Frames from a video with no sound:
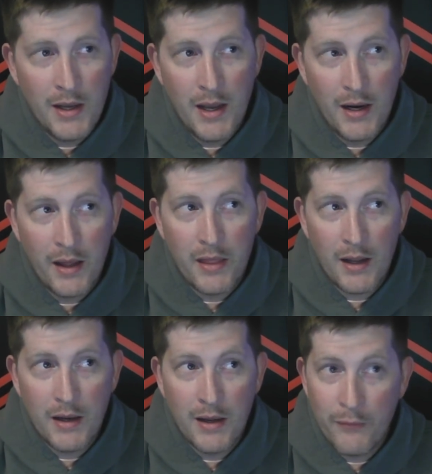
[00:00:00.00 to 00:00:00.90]
And I
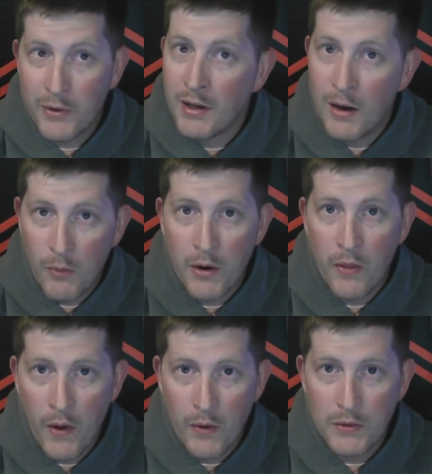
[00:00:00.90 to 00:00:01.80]
think I definitely got one
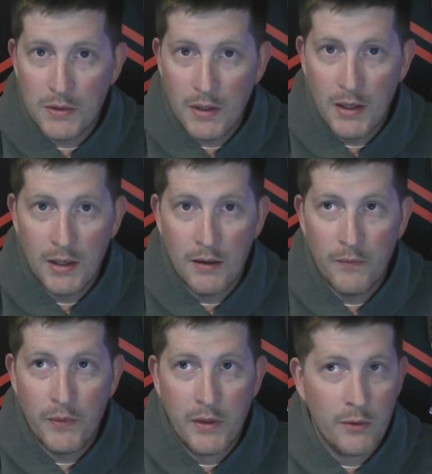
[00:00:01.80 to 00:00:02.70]
of those.
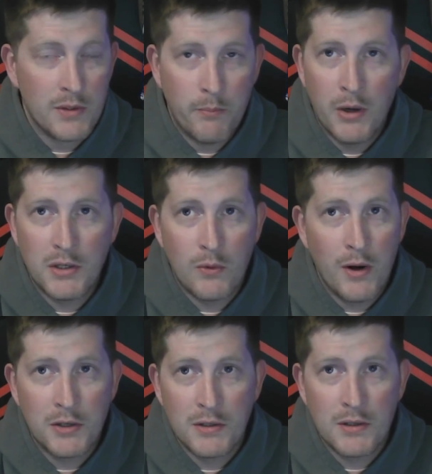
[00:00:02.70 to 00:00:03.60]
There was a bunch of
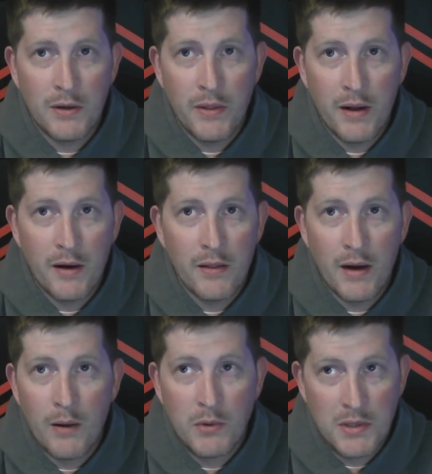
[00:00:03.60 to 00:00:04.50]
questions on there
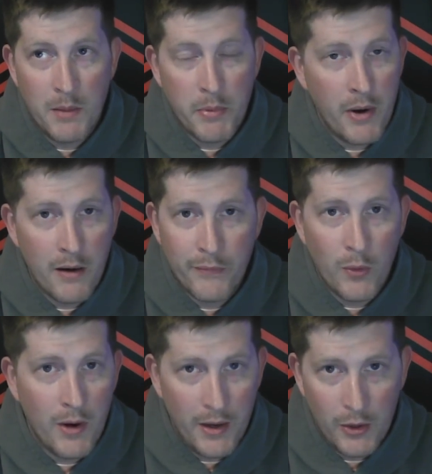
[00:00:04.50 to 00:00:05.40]
that I was not prepared
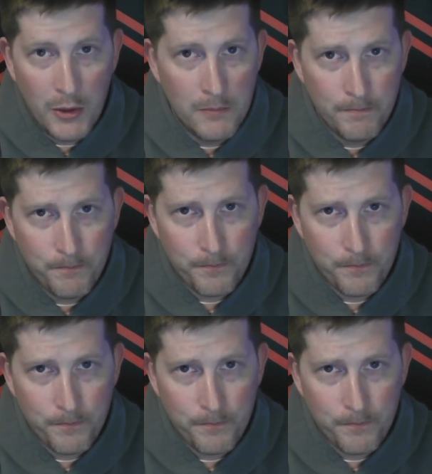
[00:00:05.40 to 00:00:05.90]
for at all.